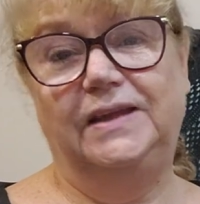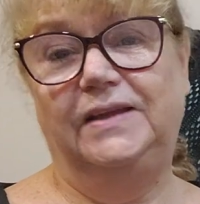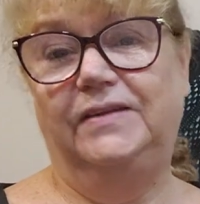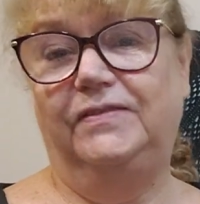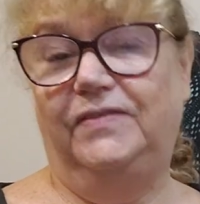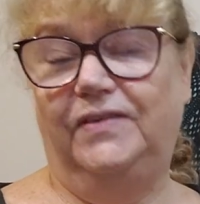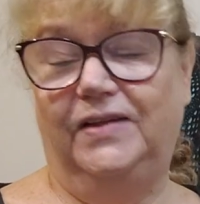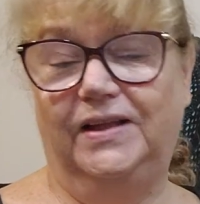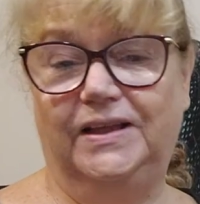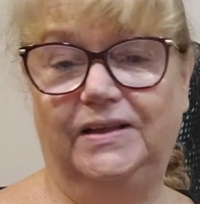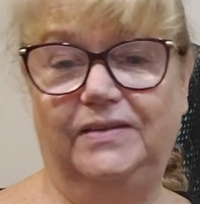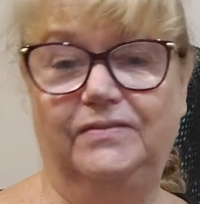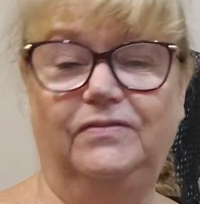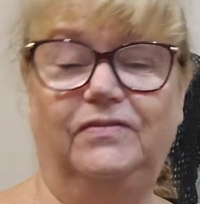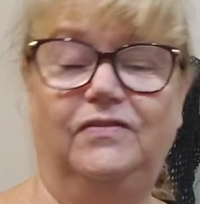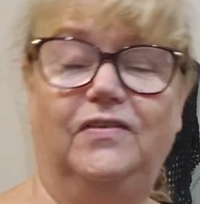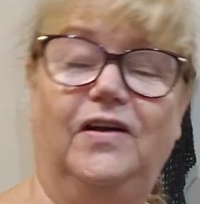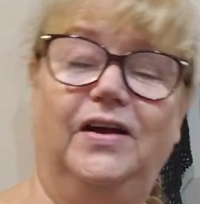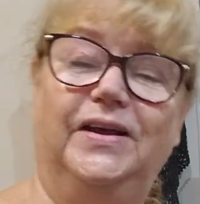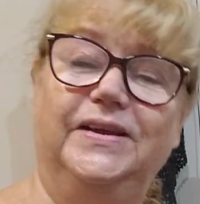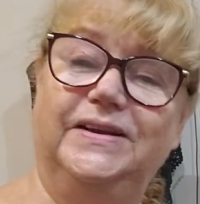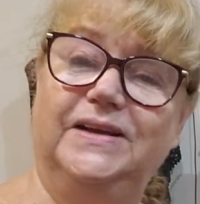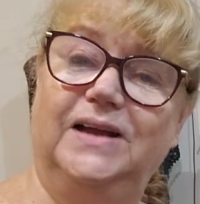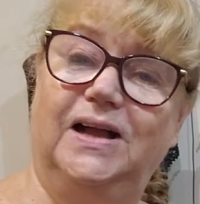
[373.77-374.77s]
If I can
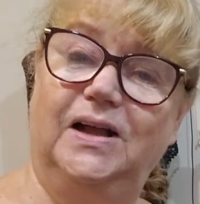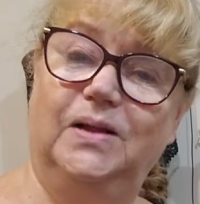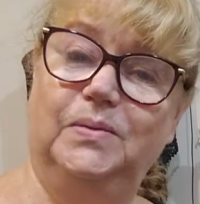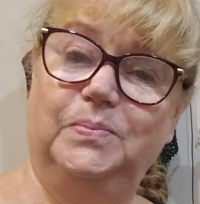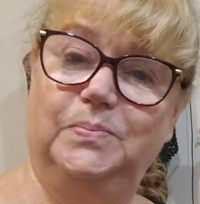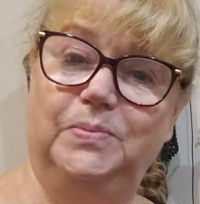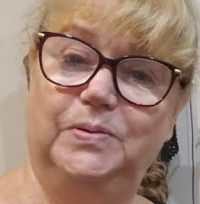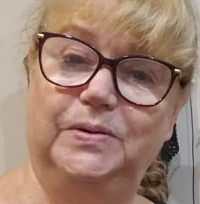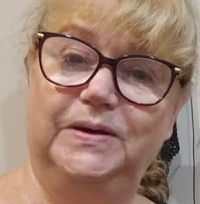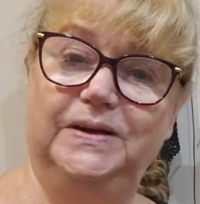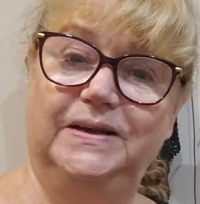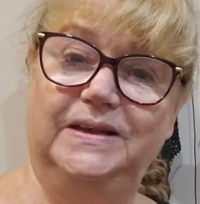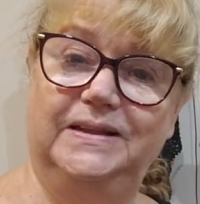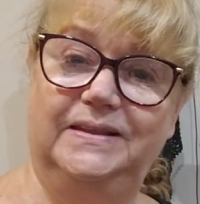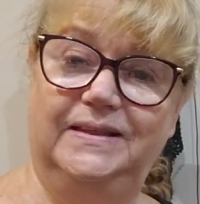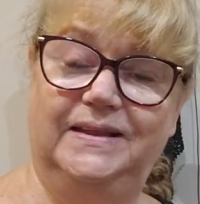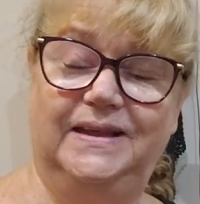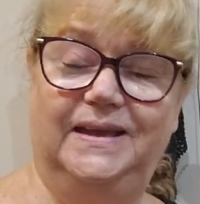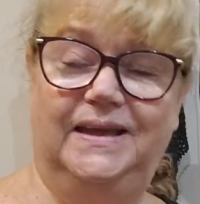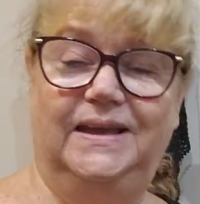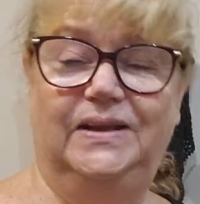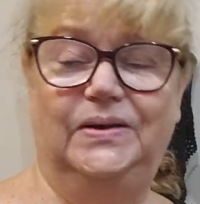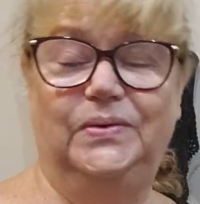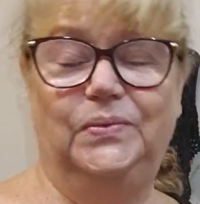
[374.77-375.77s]
find it, I'll put it at
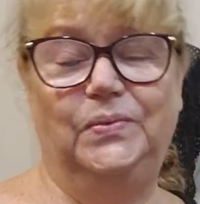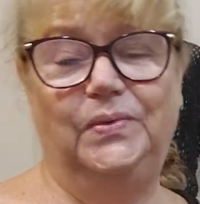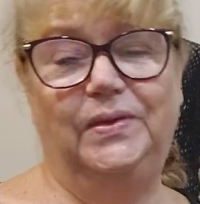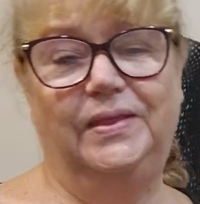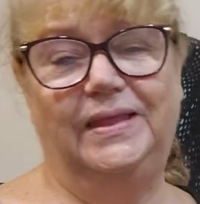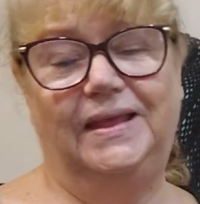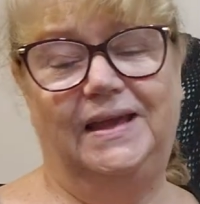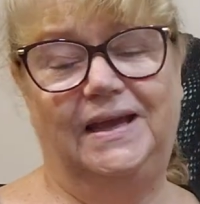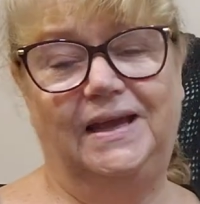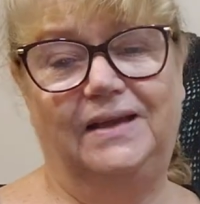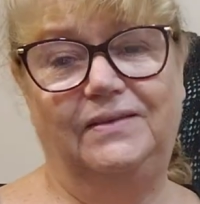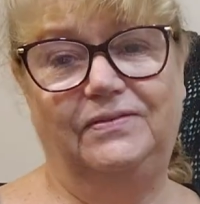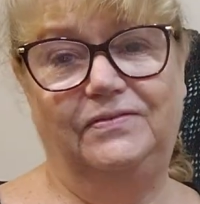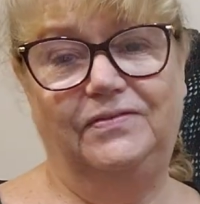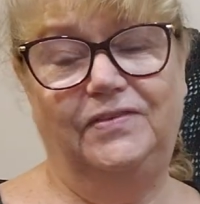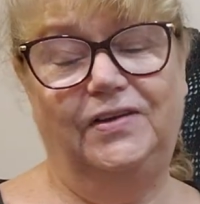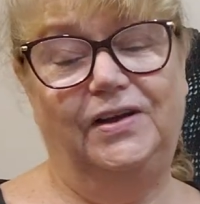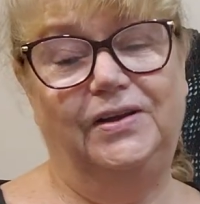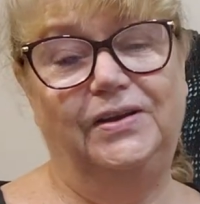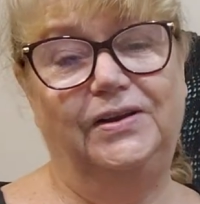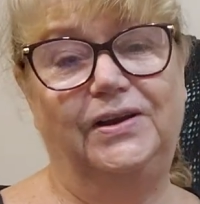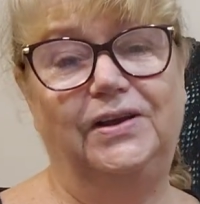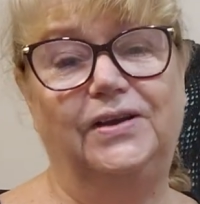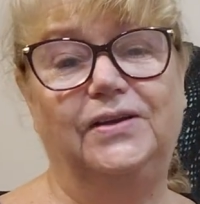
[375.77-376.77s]
the end with our
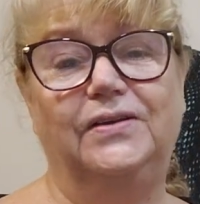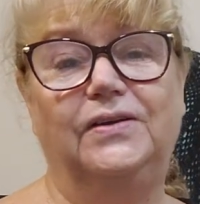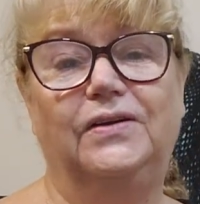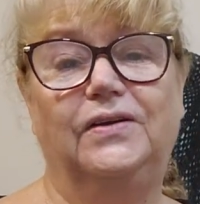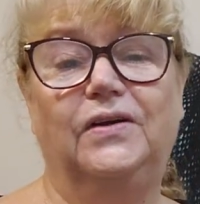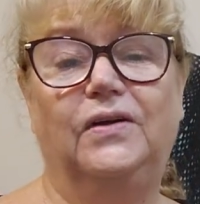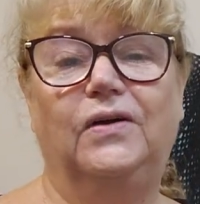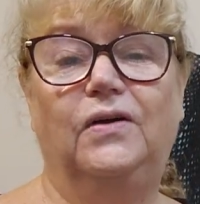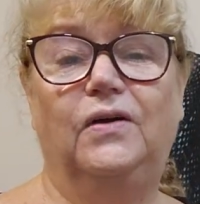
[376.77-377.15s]
photo